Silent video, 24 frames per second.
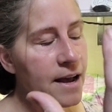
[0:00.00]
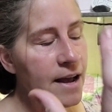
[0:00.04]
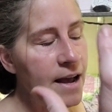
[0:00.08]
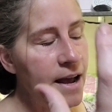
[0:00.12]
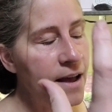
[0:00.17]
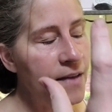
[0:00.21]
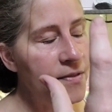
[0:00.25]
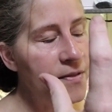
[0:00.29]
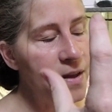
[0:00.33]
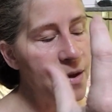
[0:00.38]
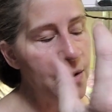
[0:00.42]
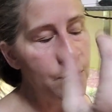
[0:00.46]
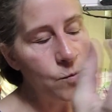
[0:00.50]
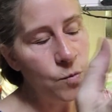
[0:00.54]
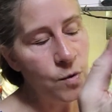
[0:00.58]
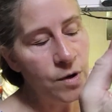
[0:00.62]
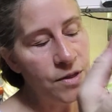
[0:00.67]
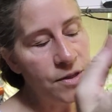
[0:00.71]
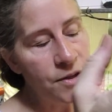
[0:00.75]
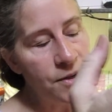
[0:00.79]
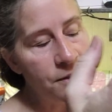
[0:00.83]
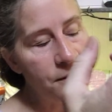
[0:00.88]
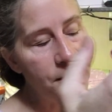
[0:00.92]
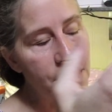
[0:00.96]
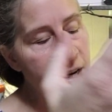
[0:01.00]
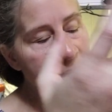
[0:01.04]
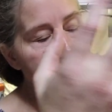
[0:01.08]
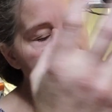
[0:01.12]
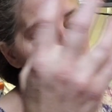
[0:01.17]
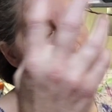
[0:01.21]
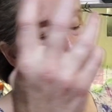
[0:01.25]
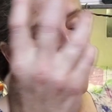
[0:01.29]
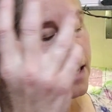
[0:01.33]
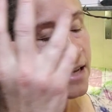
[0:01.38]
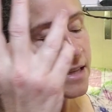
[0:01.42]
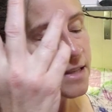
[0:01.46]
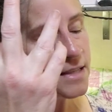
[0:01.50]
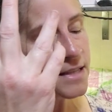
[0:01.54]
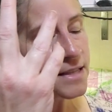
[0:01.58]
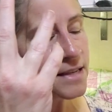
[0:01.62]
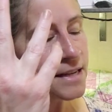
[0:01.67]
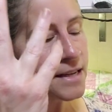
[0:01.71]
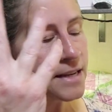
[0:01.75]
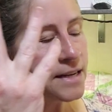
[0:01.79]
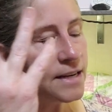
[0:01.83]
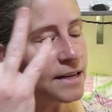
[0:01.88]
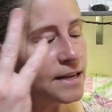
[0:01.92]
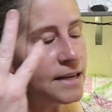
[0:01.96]
And then when the light hits
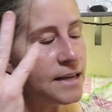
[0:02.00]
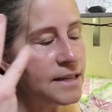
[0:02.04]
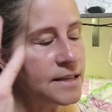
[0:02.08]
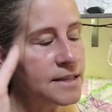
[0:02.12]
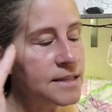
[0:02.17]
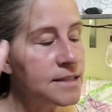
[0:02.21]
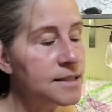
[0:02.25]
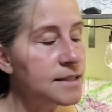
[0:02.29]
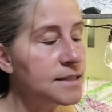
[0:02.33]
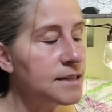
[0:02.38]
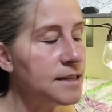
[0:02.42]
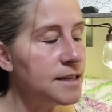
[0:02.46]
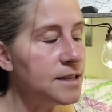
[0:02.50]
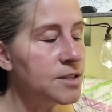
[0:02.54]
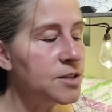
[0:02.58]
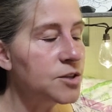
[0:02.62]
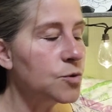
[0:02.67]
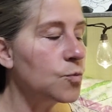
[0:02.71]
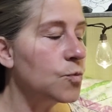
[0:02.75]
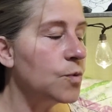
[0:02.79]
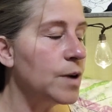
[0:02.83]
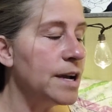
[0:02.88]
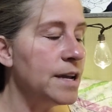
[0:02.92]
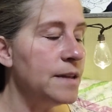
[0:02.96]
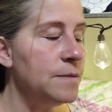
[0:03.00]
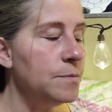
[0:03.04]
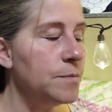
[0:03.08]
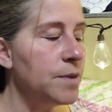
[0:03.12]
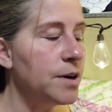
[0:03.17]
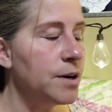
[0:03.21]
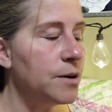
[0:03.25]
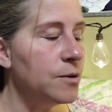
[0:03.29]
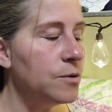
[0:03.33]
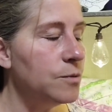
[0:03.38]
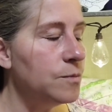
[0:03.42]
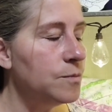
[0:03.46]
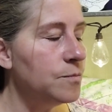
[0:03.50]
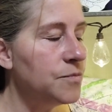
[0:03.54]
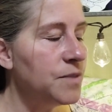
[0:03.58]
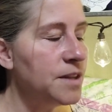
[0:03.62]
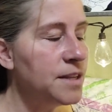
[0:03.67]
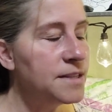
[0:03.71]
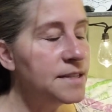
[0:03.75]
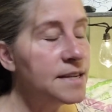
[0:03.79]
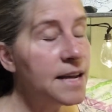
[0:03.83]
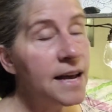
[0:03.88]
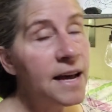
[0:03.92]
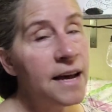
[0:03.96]
it, it's a rainbow.
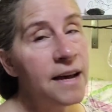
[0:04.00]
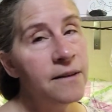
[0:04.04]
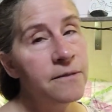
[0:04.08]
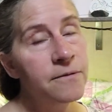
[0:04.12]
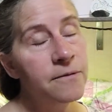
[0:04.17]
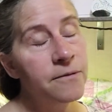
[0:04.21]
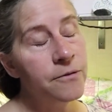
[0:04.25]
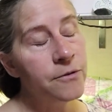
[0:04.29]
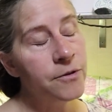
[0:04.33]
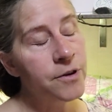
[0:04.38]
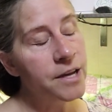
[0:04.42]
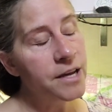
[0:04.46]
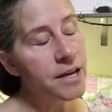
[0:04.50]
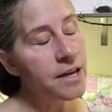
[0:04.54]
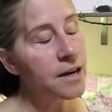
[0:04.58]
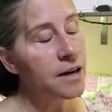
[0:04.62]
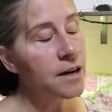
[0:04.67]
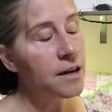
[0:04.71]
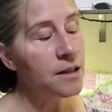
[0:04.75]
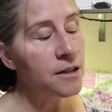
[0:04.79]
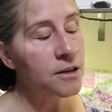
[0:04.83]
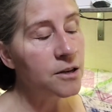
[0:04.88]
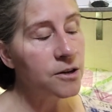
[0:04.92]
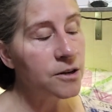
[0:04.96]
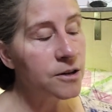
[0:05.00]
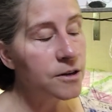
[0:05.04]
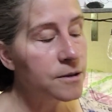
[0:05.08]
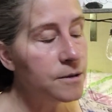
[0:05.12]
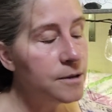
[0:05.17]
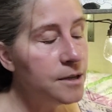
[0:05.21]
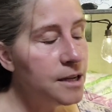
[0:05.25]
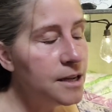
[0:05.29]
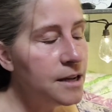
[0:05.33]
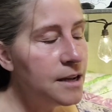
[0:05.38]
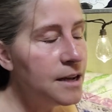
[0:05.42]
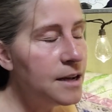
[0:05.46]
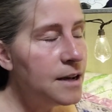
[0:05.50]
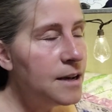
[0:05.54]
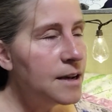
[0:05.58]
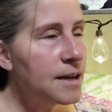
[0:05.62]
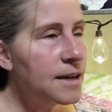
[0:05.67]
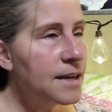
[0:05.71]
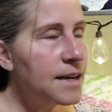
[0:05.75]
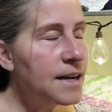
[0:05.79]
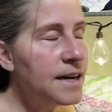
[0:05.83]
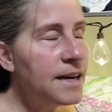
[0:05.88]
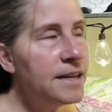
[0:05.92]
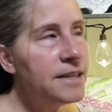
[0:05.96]
It's every color,
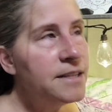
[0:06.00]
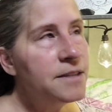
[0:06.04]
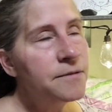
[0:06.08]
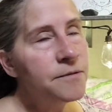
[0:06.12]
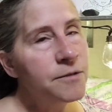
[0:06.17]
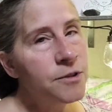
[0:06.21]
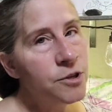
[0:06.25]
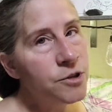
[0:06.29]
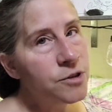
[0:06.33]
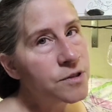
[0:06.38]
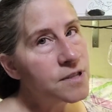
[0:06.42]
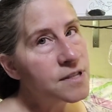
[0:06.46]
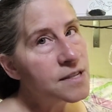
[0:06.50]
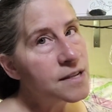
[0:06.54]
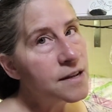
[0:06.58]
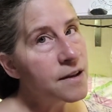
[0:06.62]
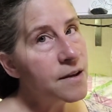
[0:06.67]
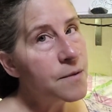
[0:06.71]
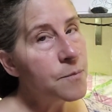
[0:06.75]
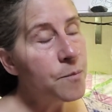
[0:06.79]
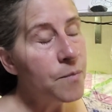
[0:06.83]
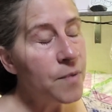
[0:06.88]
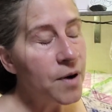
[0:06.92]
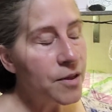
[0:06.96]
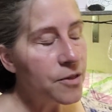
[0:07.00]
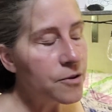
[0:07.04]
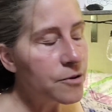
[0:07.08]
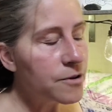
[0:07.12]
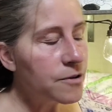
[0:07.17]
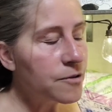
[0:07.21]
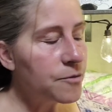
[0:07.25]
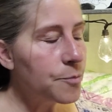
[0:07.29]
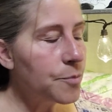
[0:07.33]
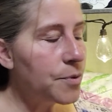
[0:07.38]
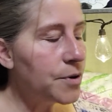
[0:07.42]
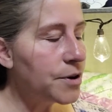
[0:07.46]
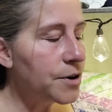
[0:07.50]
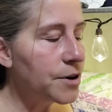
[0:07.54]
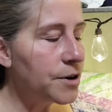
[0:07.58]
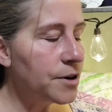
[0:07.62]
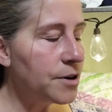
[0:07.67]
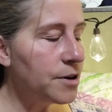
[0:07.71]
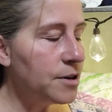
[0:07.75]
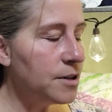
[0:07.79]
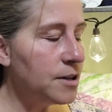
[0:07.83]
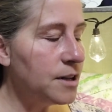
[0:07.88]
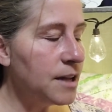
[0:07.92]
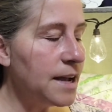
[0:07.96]
kind of looks like mother of
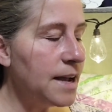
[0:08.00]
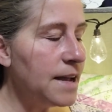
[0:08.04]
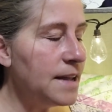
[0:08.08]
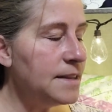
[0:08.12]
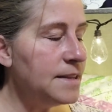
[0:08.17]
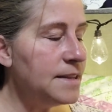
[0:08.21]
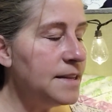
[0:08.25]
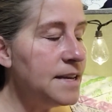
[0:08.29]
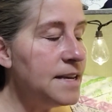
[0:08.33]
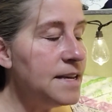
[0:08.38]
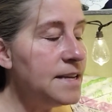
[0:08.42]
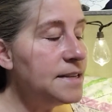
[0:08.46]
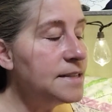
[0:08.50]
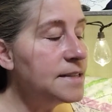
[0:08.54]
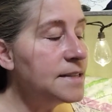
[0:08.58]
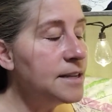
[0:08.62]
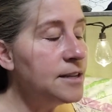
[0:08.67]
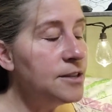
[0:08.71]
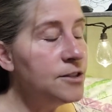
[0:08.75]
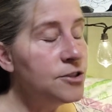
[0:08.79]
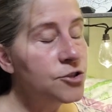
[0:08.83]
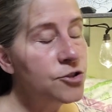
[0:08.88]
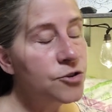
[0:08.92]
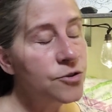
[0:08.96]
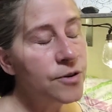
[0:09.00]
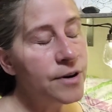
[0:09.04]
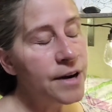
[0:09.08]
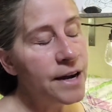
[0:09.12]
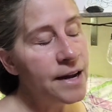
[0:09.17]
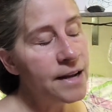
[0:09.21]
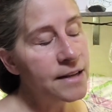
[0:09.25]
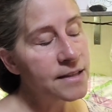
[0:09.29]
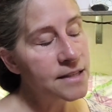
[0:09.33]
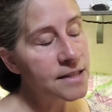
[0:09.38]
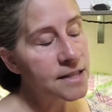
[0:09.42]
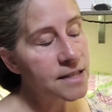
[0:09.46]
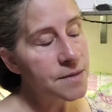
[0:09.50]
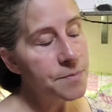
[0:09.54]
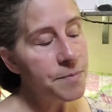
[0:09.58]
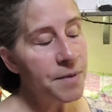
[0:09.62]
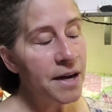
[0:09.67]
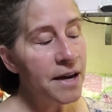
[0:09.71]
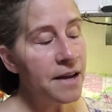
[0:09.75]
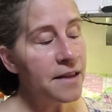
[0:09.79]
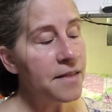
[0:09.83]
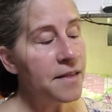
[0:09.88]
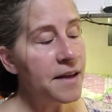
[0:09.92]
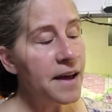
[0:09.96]
pearl. And he's entranced
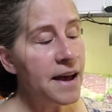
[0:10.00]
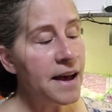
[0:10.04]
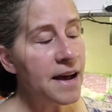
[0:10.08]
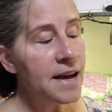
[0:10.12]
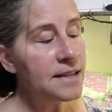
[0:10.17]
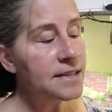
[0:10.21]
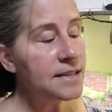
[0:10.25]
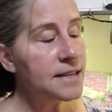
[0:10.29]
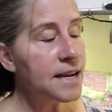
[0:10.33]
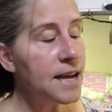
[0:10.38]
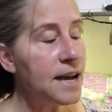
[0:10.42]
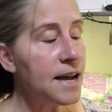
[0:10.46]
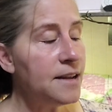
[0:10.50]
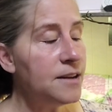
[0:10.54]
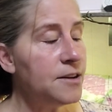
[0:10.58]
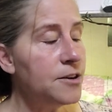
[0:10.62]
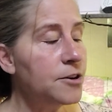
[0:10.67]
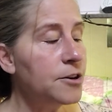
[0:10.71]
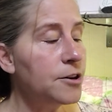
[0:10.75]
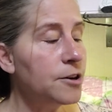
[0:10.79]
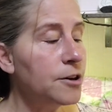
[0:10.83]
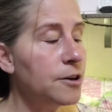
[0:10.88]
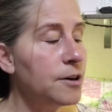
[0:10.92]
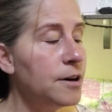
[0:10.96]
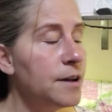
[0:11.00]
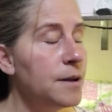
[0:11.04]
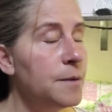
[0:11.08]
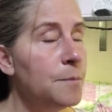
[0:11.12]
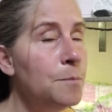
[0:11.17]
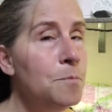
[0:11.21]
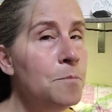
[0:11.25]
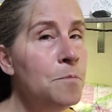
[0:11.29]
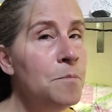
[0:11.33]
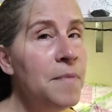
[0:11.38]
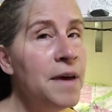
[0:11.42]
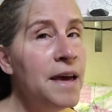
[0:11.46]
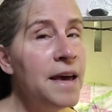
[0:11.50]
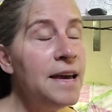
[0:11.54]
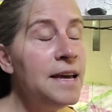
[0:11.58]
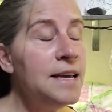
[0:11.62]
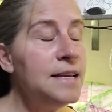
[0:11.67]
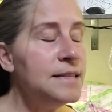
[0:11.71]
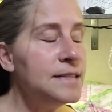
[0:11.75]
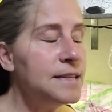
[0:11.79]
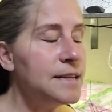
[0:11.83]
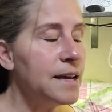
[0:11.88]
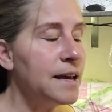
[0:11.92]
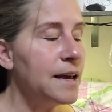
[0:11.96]
by that and her
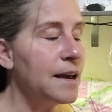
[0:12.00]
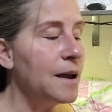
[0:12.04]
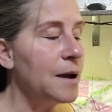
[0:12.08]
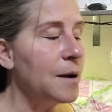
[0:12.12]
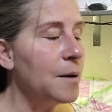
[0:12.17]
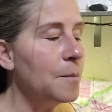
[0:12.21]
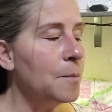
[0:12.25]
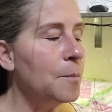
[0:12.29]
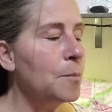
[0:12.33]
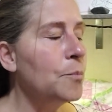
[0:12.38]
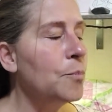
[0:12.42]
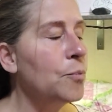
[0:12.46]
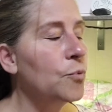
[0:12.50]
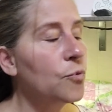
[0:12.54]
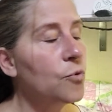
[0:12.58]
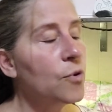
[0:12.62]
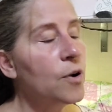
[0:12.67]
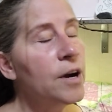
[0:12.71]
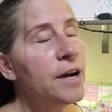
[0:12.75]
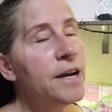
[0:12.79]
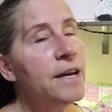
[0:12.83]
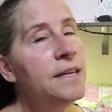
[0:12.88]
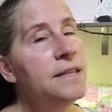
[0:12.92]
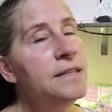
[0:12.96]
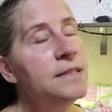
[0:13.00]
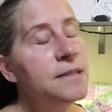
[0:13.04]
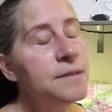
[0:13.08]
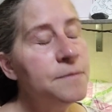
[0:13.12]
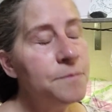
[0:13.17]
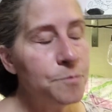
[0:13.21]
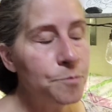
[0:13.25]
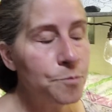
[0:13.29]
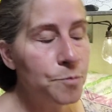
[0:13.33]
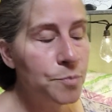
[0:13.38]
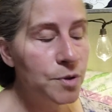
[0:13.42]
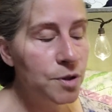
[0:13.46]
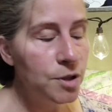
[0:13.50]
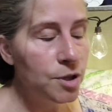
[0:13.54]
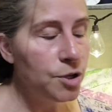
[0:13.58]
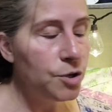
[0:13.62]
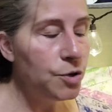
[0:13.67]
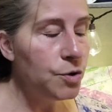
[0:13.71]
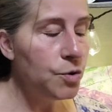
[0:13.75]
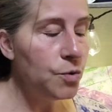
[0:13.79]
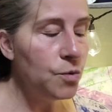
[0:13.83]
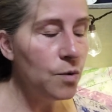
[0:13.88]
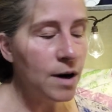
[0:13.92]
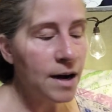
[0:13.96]
amazing bright
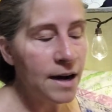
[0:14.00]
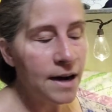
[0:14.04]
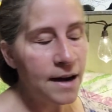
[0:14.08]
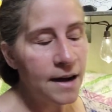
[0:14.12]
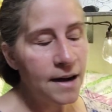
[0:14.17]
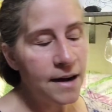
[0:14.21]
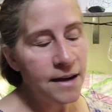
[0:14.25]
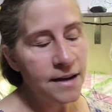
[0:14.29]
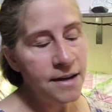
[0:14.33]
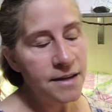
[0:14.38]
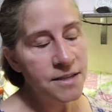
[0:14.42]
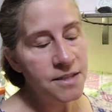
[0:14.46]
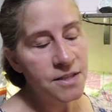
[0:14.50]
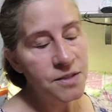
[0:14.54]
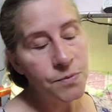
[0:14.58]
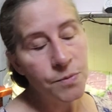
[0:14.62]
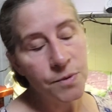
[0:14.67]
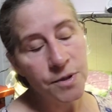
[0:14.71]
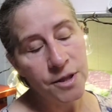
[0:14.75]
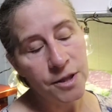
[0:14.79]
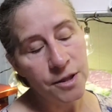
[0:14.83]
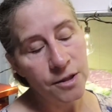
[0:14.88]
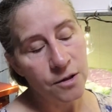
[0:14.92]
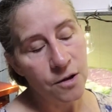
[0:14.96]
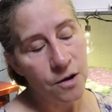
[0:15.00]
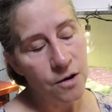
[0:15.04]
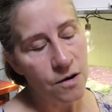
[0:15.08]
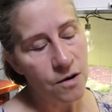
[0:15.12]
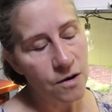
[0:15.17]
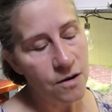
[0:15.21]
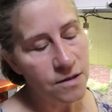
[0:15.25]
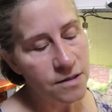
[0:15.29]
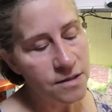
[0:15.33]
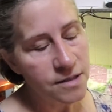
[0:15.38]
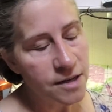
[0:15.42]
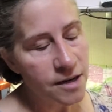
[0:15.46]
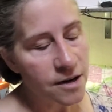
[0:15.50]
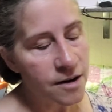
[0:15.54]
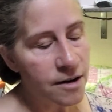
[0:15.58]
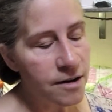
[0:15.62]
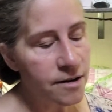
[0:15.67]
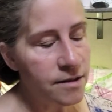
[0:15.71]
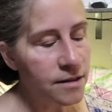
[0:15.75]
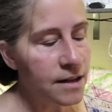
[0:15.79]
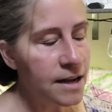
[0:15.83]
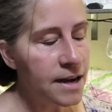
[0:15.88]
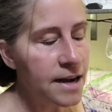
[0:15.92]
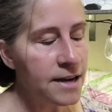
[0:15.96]
blue eyes with long dark
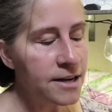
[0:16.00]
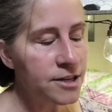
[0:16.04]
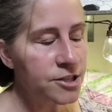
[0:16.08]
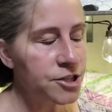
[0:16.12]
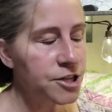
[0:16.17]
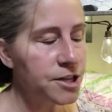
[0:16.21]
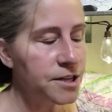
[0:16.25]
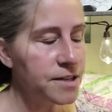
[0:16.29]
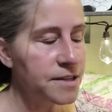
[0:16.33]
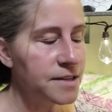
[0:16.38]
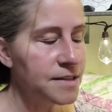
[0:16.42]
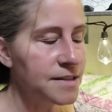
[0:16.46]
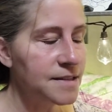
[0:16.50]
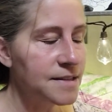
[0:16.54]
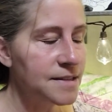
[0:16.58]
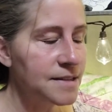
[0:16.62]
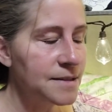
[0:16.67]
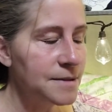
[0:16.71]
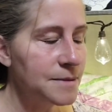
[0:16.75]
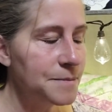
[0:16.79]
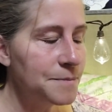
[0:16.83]
lashes.